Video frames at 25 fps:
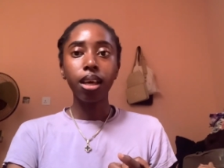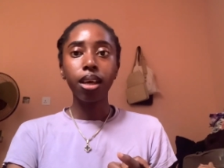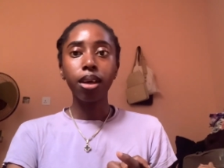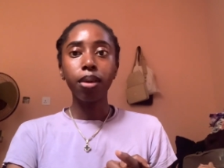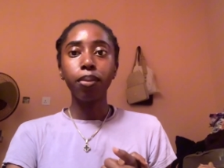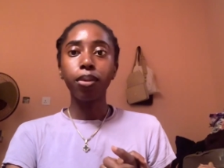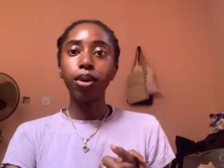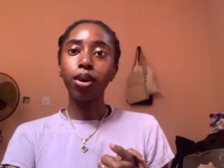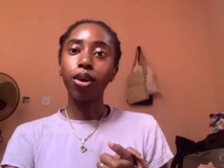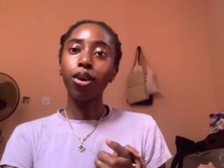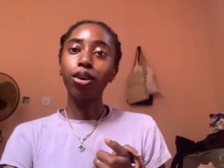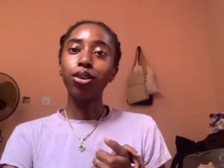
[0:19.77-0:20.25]

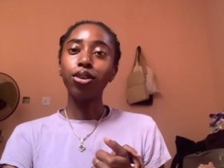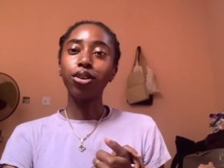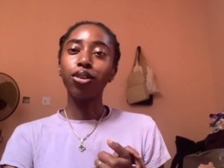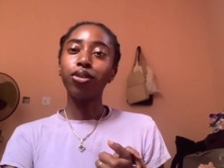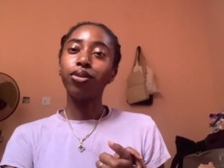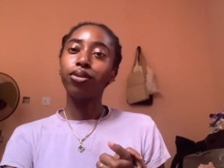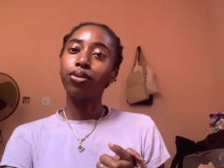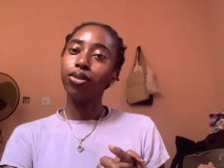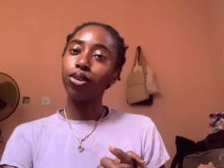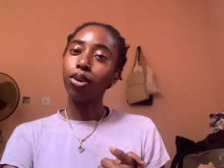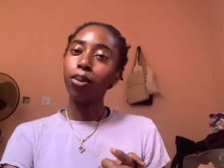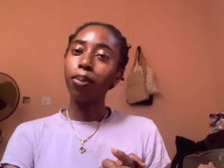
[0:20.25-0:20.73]
because
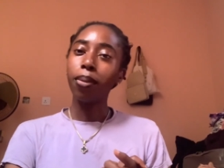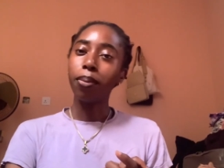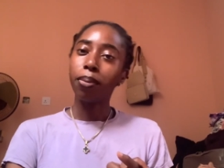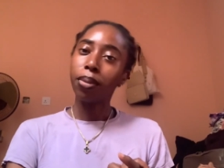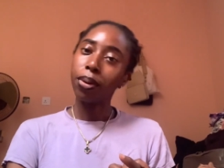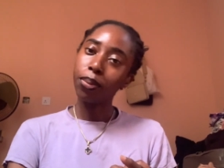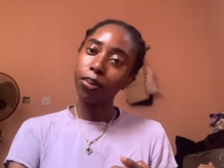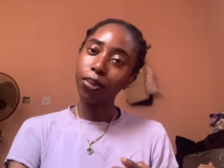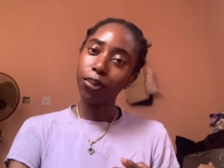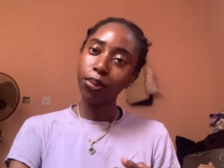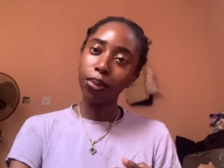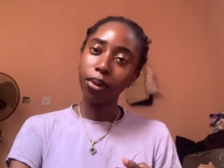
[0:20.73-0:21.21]
of some
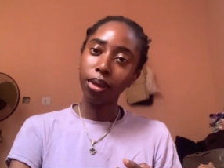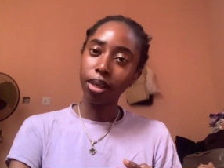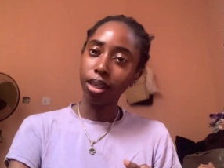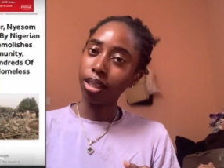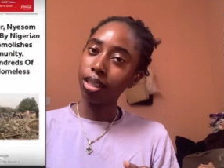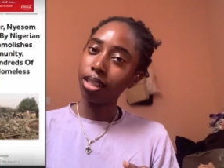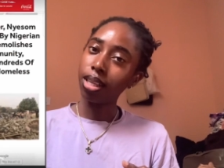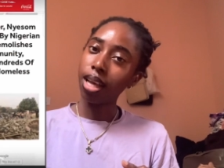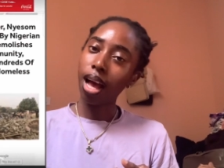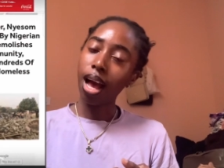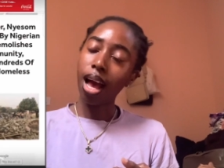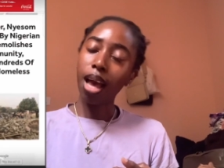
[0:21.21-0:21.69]
people
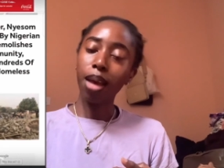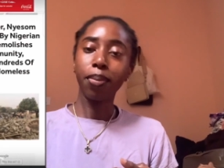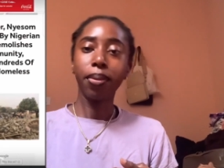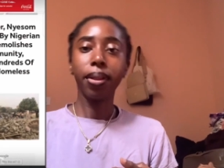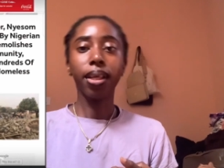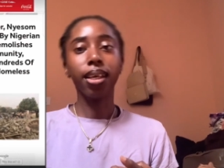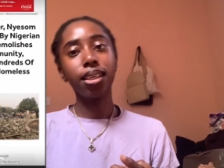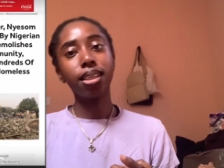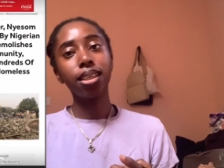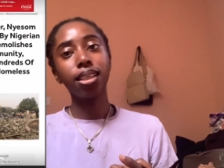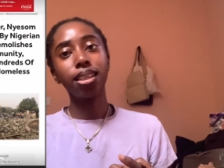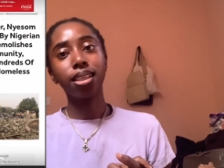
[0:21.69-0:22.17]
in high
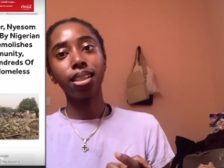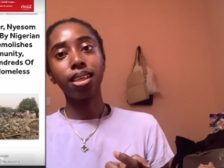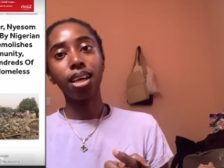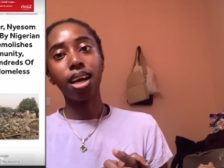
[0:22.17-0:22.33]
places